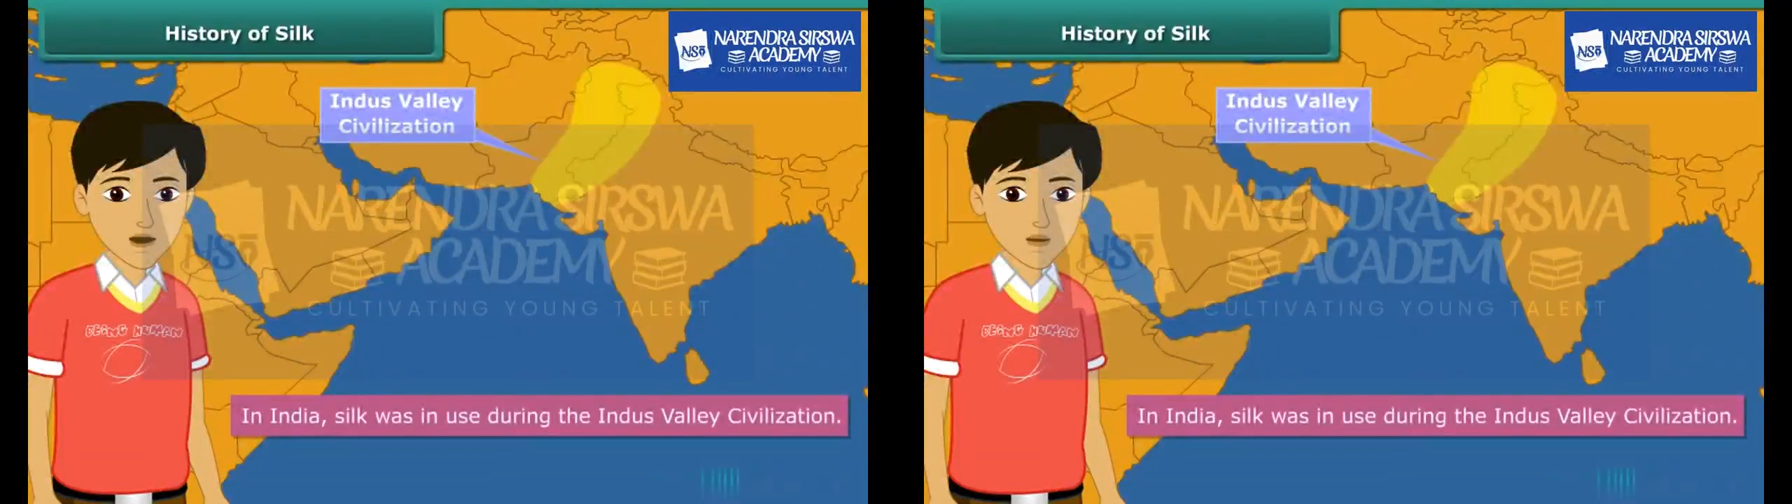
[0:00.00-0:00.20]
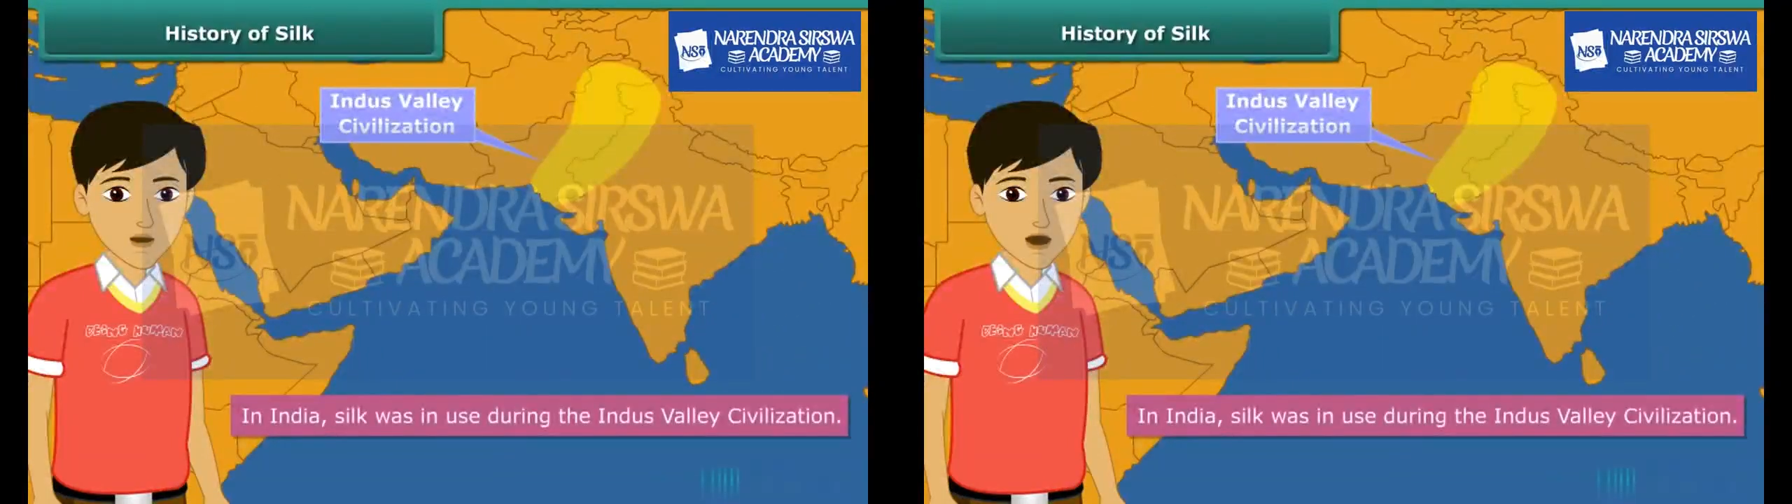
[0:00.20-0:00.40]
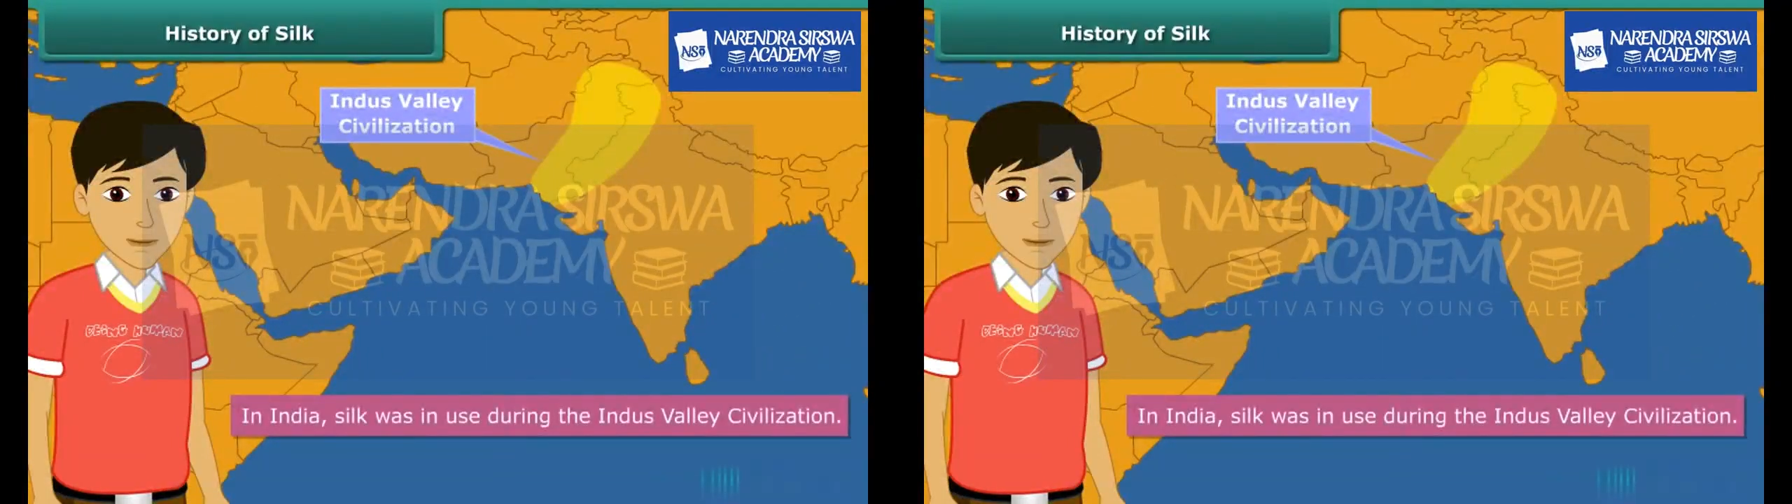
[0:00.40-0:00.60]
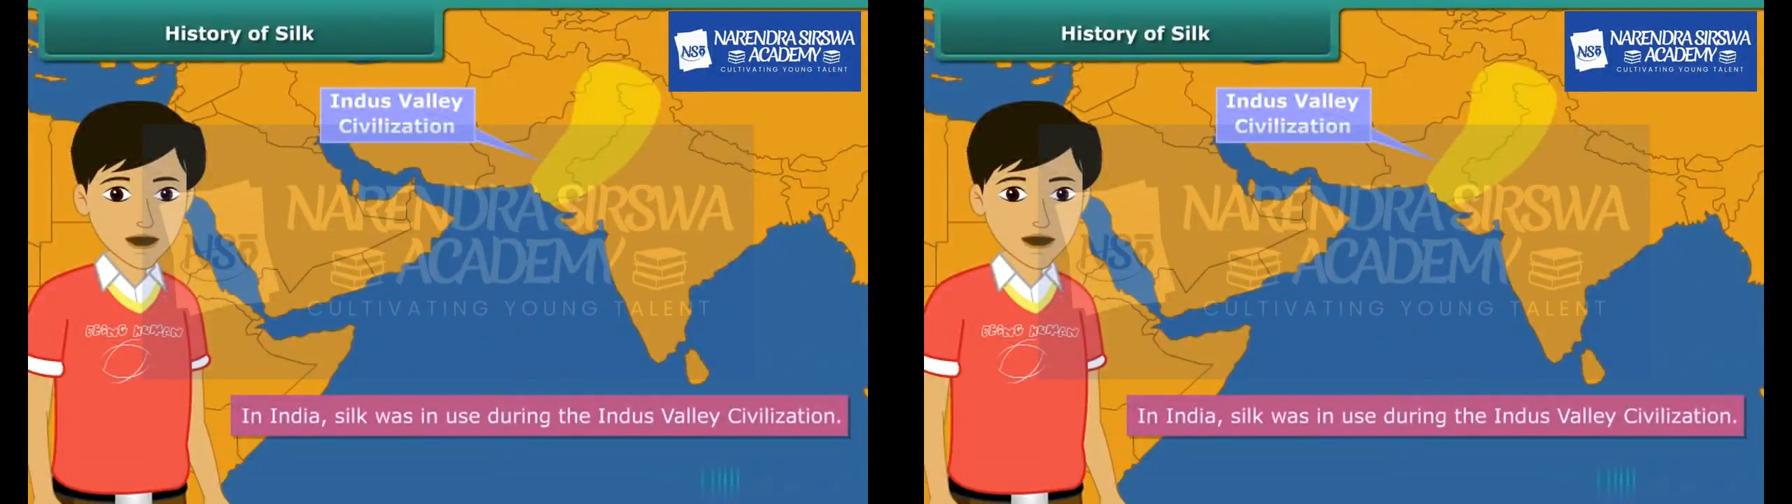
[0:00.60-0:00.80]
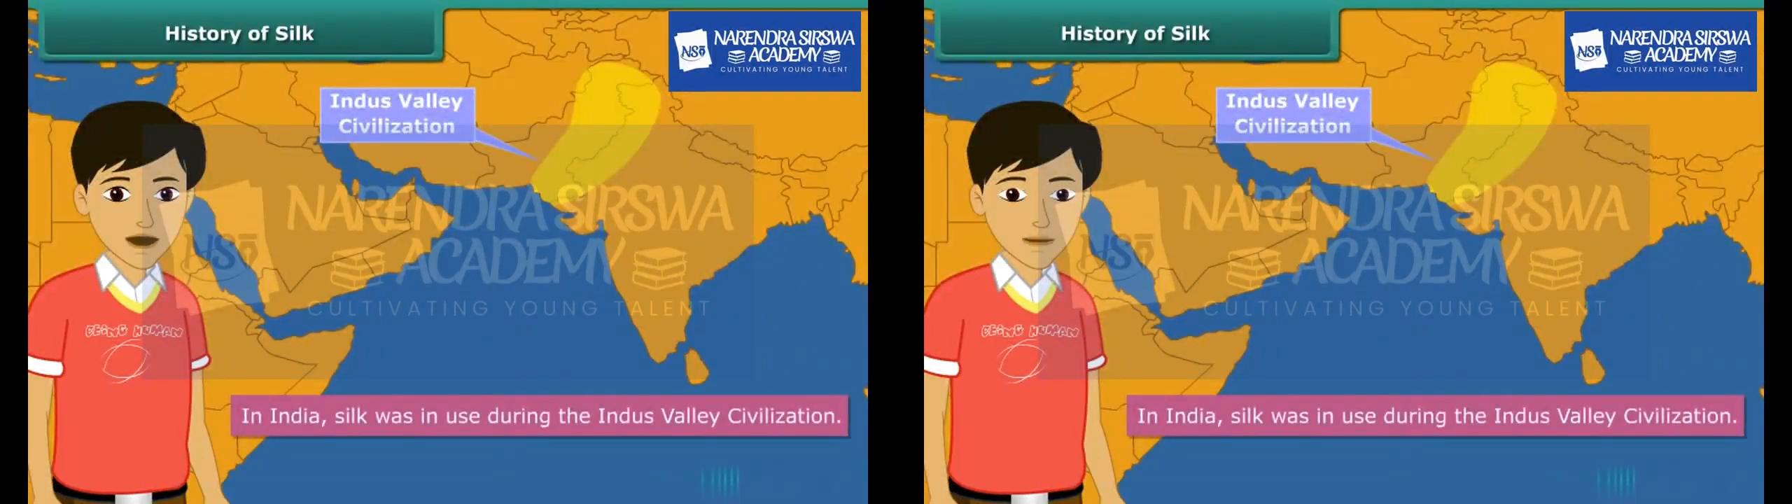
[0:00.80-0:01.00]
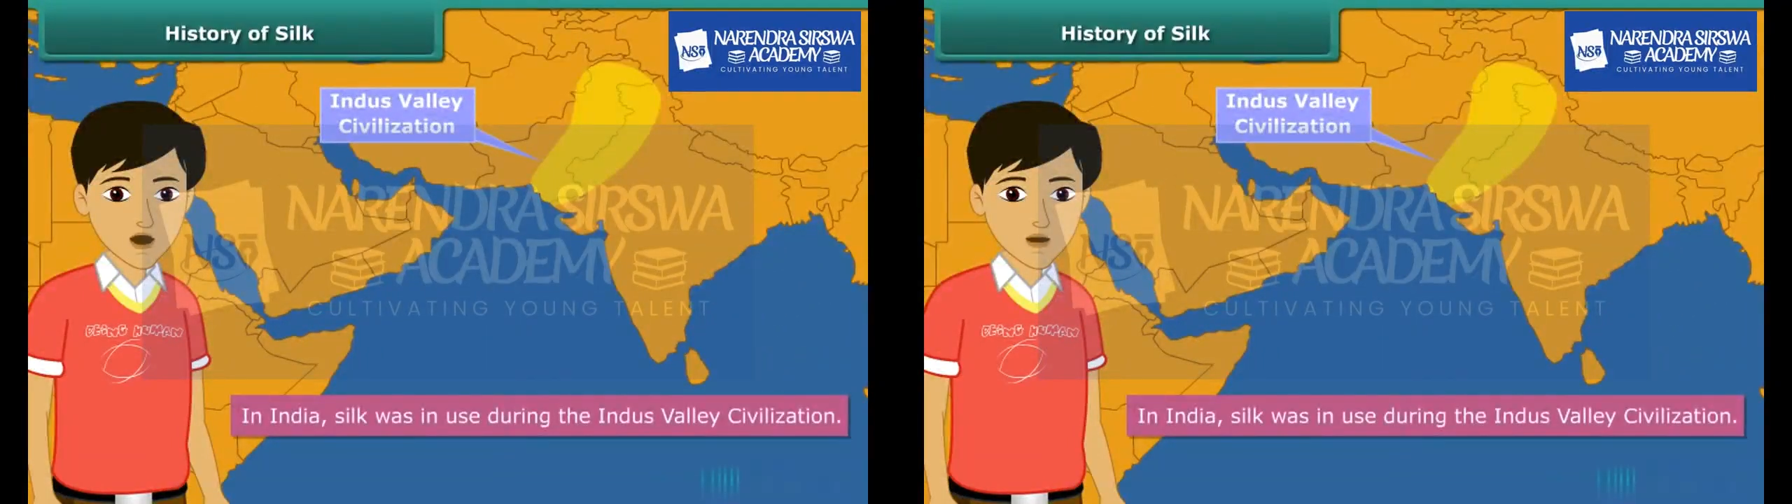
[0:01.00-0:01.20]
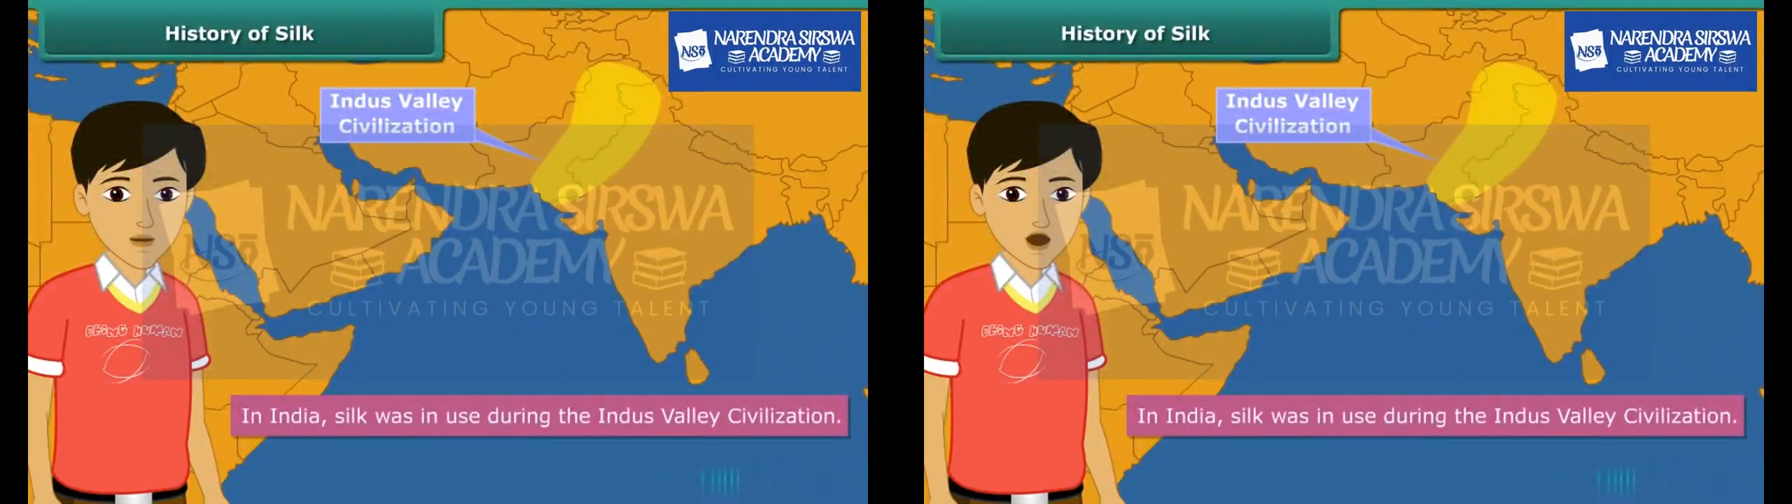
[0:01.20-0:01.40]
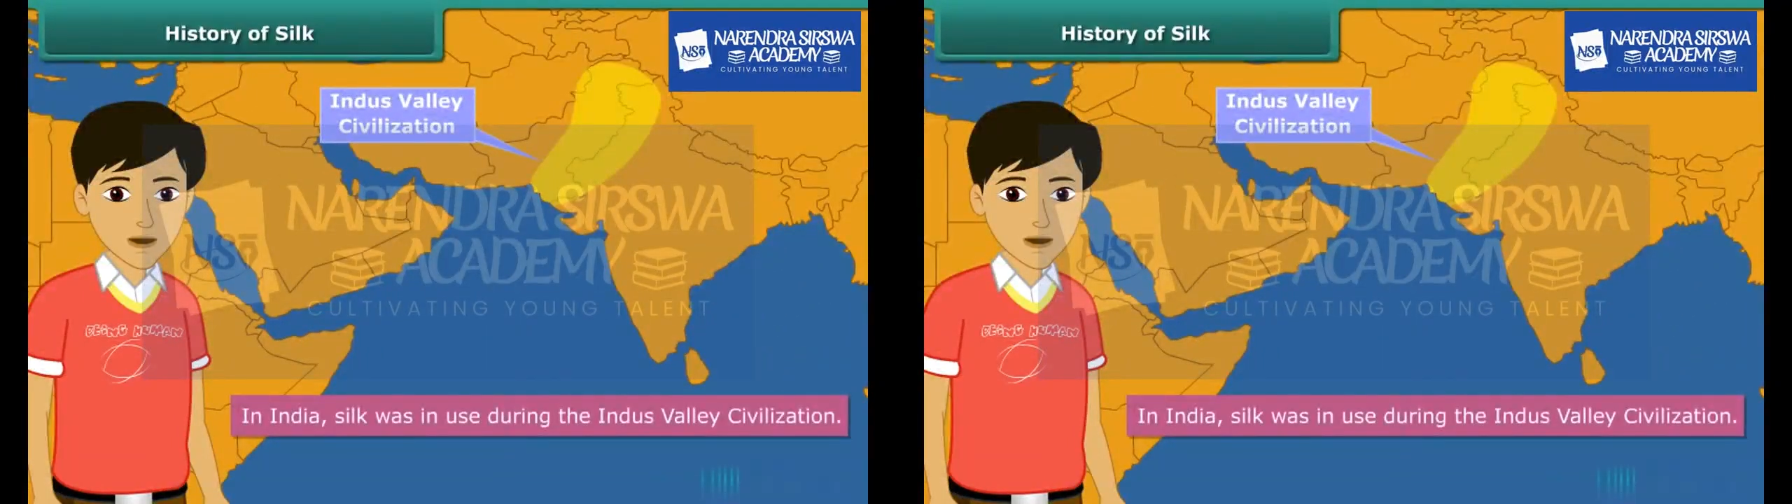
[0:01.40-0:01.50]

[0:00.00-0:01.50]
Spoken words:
in use during the